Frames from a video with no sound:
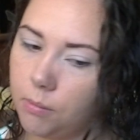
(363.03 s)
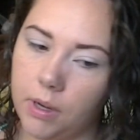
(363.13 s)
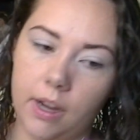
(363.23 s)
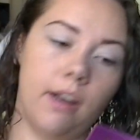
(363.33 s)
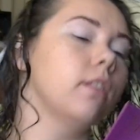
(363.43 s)
my
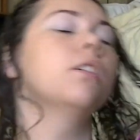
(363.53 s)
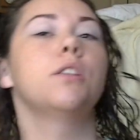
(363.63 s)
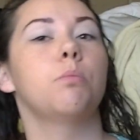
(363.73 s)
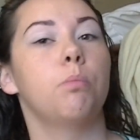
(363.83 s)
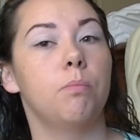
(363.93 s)

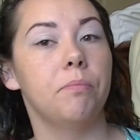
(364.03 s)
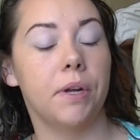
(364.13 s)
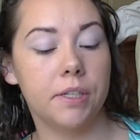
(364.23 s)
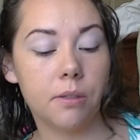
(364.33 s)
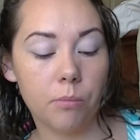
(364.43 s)
eyelids
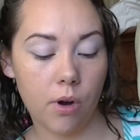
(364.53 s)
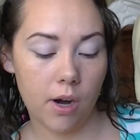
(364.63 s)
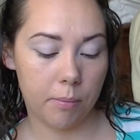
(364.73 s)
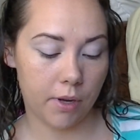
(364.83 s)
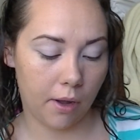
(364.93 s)
nice and
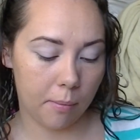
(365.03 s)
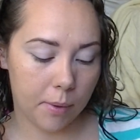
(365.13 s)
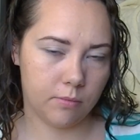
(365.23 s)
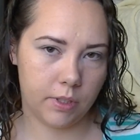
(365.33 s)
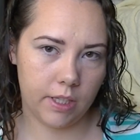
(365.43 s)
primed up,
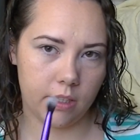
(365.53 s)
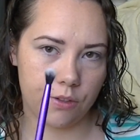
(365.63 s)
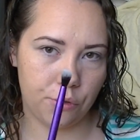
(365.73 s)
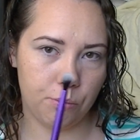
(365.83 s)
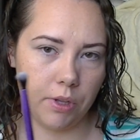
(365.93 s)
I'm gonna take this
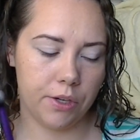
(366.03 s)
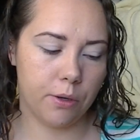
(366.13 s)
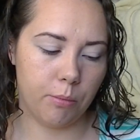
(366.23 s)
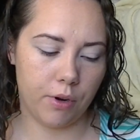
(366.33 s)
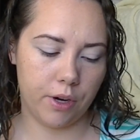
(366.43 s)
little
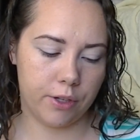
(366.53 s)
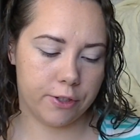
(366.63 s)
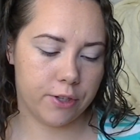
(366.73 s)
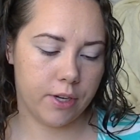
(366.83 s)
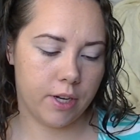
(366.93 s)
blender
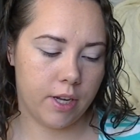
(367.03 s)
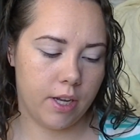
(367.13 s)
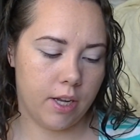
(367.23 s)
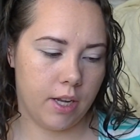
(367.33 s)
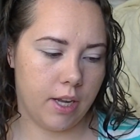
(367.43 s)
brush
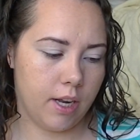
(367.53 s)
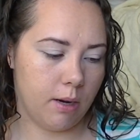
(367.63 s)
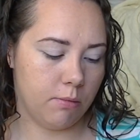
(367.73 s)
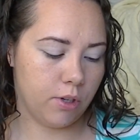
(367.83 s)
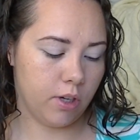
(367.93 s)
and
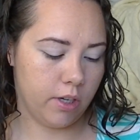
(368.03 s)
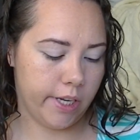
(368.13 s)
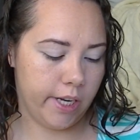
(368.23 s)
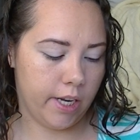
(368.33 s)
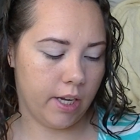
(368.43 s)
I'm just gonna
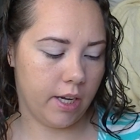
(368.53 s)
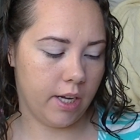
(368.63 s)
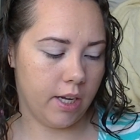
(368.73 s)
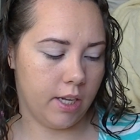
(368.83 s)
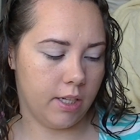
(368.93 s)
take
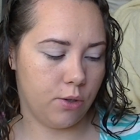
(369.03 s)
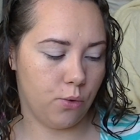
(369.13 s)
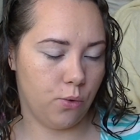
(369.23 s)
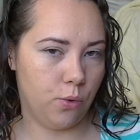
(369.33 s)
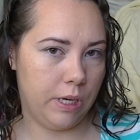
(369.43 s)
it
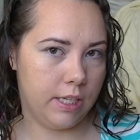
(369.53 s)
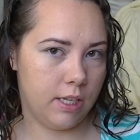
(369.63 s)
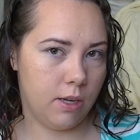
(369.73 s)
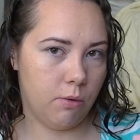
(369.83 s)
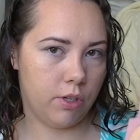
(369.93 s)
into
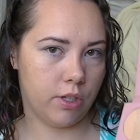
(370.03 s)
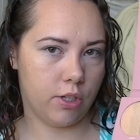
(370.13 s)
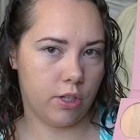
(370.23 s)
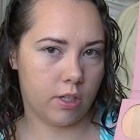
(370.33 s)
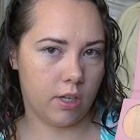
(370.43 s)
Easy, which is
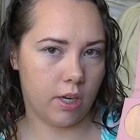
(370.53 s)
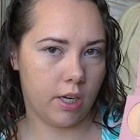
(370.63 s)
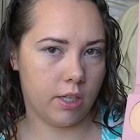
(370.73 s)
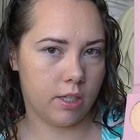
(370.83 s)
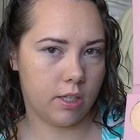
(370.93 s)
just a
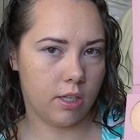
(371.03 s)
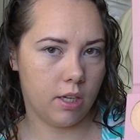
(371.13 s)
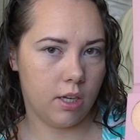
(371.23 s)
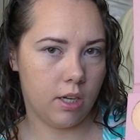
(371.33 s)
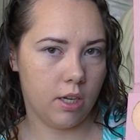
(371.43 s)
nice
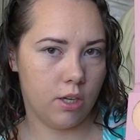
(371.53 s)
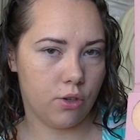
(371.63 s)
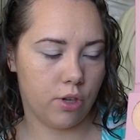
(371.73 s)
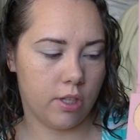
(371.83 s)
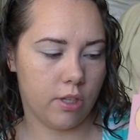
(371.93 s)

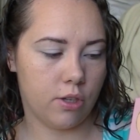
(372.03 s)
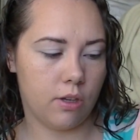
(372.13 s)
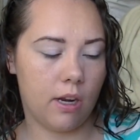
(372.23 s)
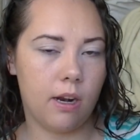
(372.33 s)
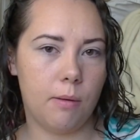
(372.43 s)

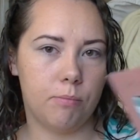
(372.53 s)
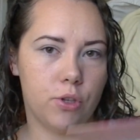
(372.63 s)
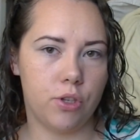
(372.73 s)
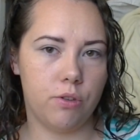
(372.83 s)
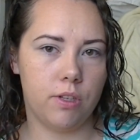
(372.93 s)
transition, and I'm
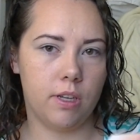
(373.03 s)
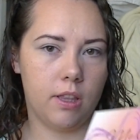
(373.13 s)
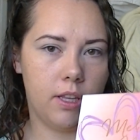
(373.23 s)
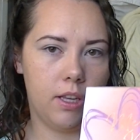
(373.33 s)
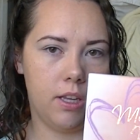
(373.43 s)
just using
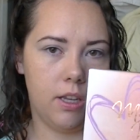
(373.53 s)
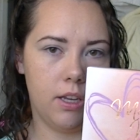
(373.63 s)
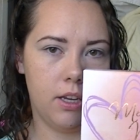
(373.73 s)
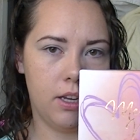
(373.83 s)
the